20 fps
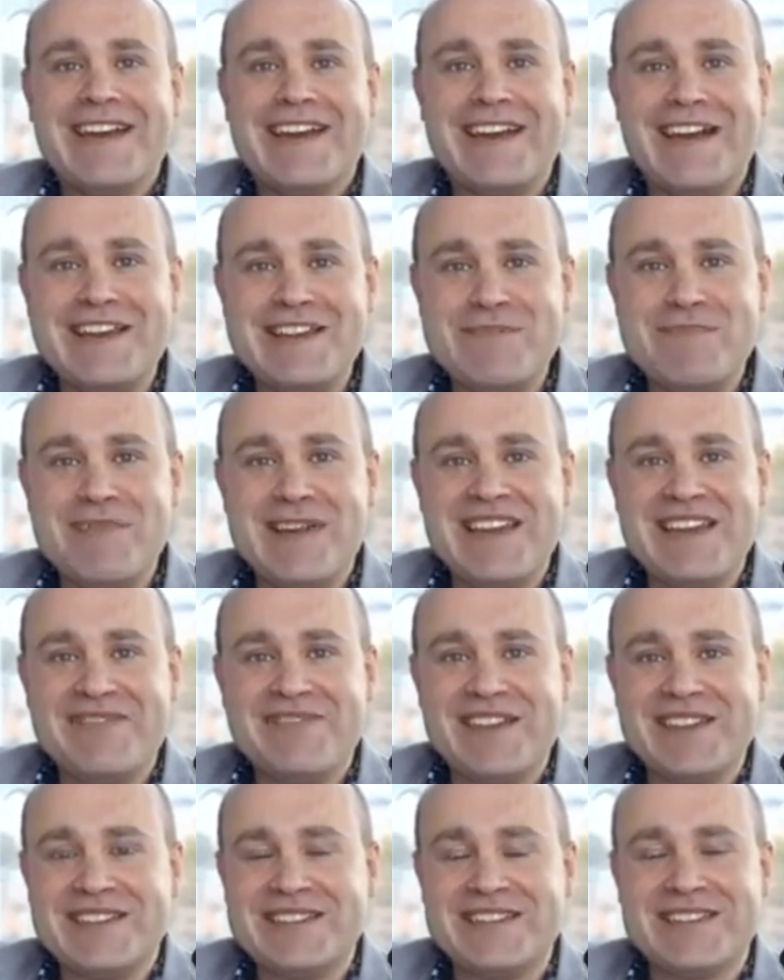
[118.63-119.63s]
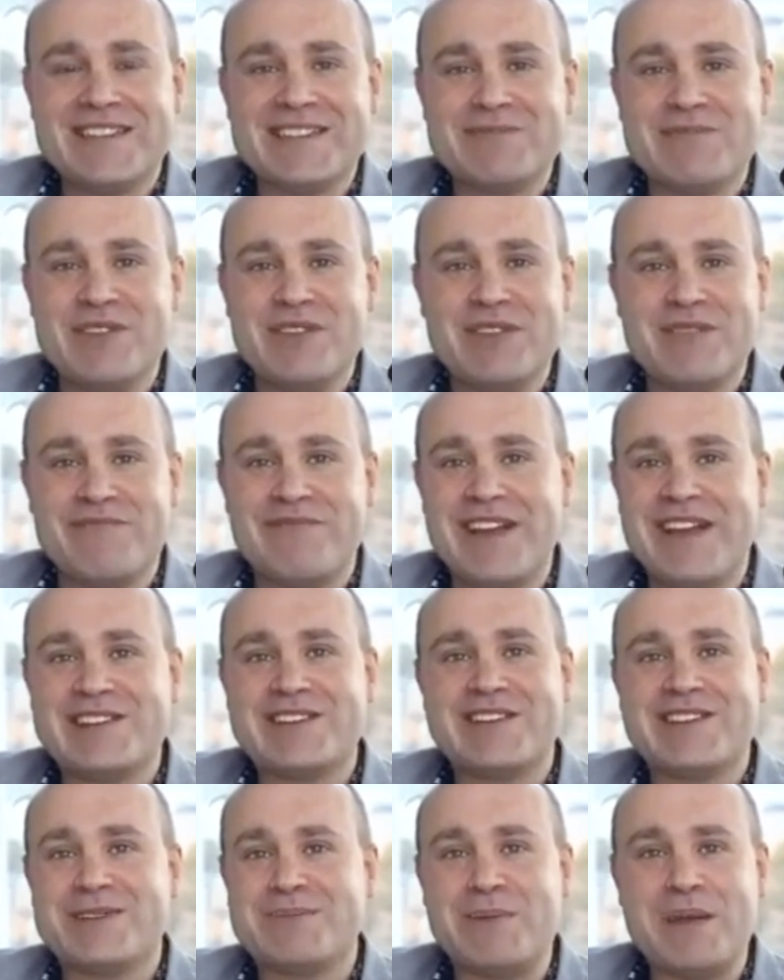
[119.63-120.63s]
Can you believe this? This is one of the
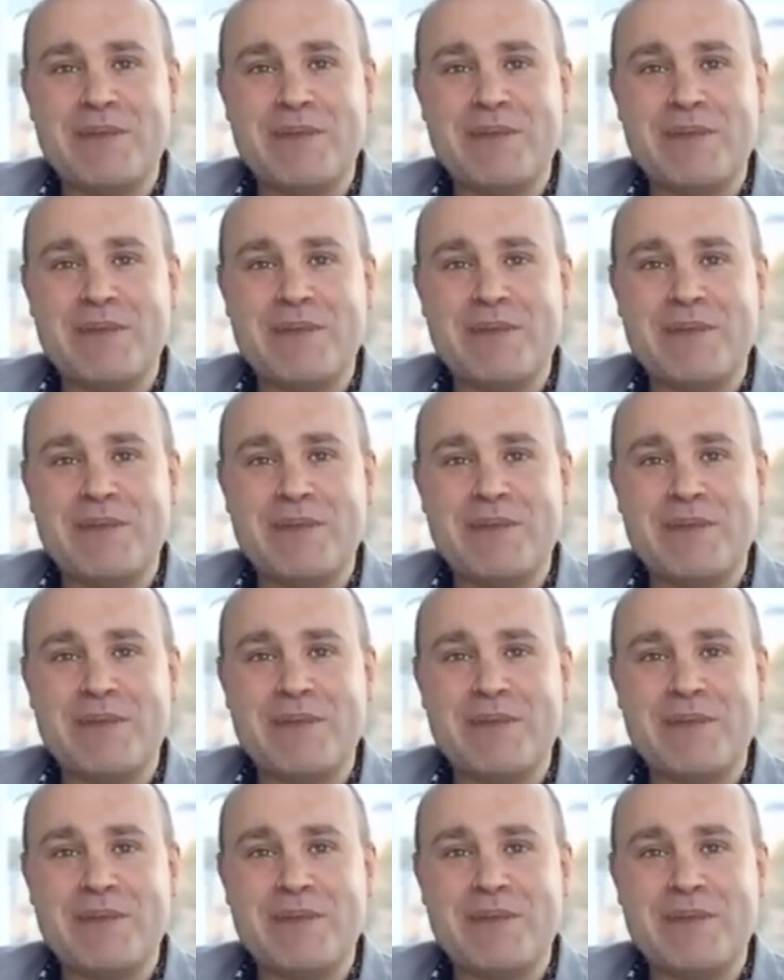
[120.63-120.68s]
richest